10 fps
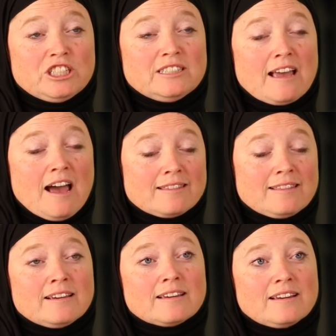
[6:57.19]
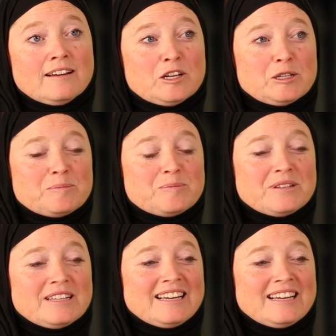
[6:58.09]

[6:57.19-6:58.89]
She's Catholic. Um,